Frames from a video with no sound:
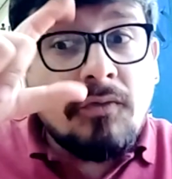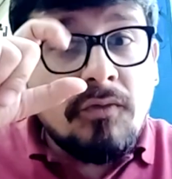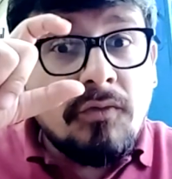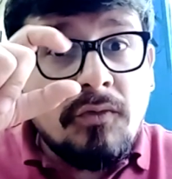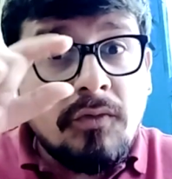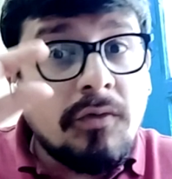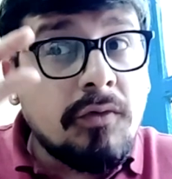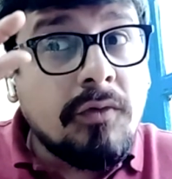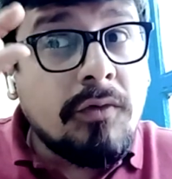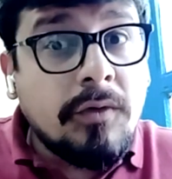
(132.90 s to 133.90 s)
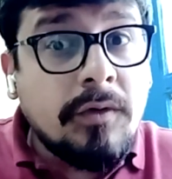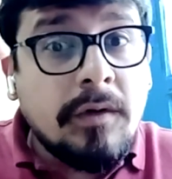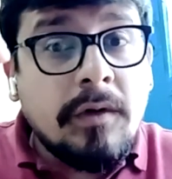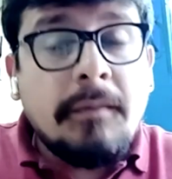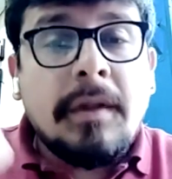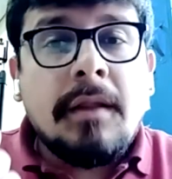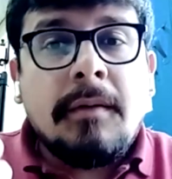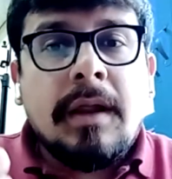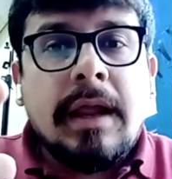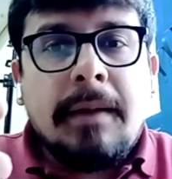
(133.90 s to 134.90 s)
It gives an easy
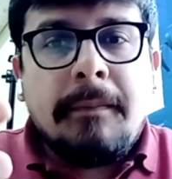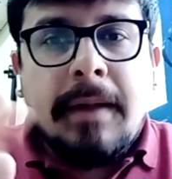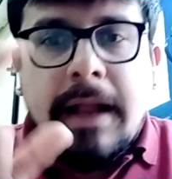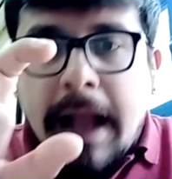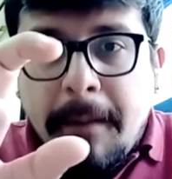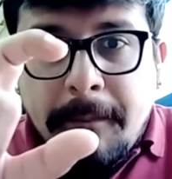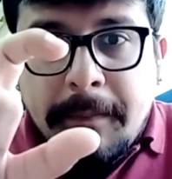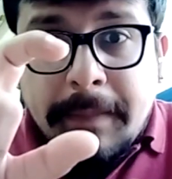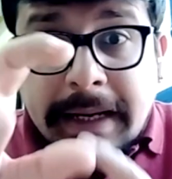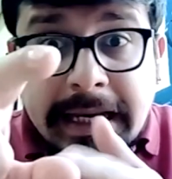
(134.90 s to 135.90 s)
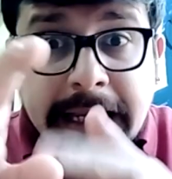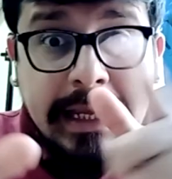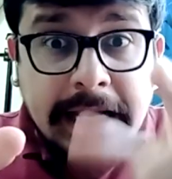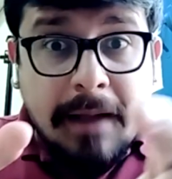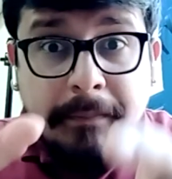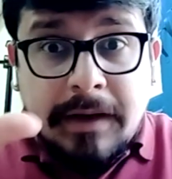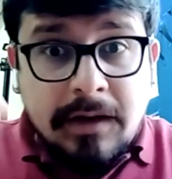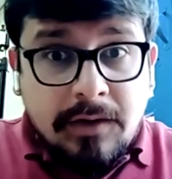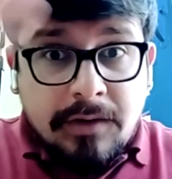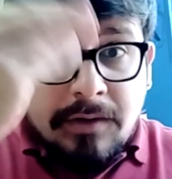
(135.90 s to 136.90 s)
way to recognize a
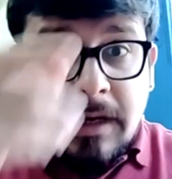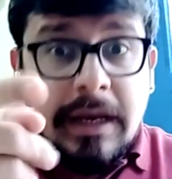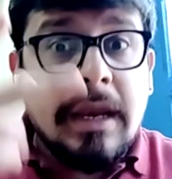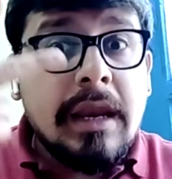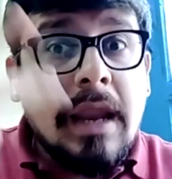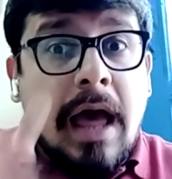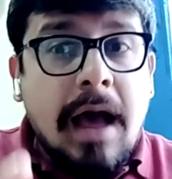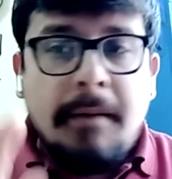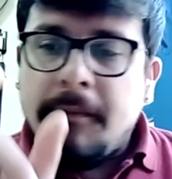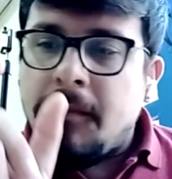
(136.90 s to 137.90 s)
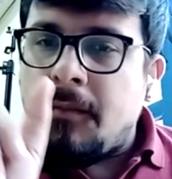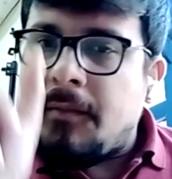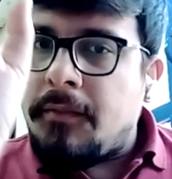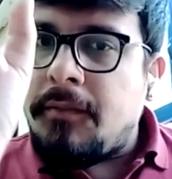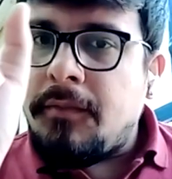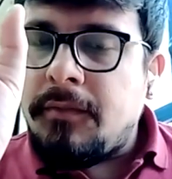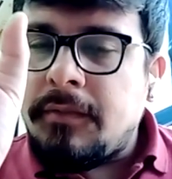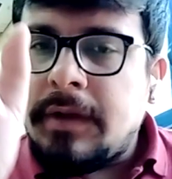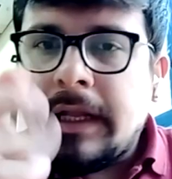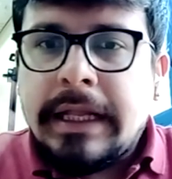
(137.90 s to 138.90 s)
company. For
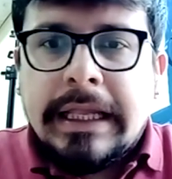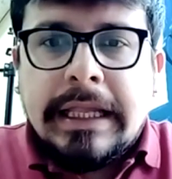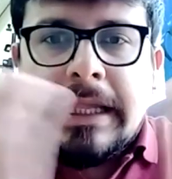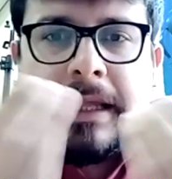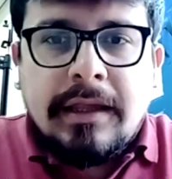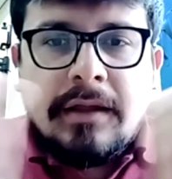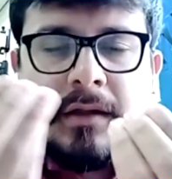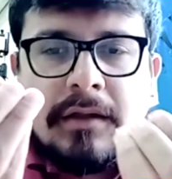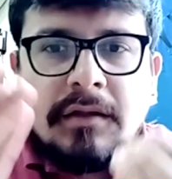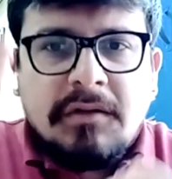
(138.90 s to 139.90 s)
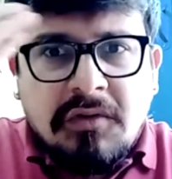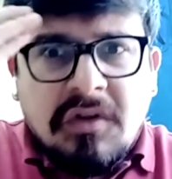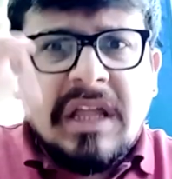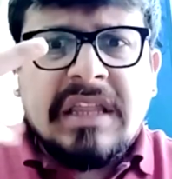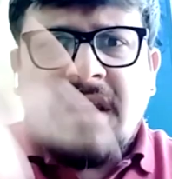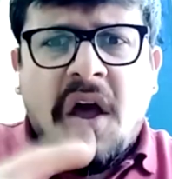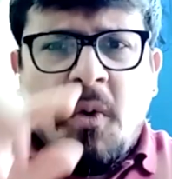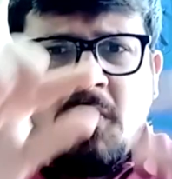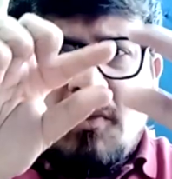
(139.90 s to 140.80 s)
example, let's look at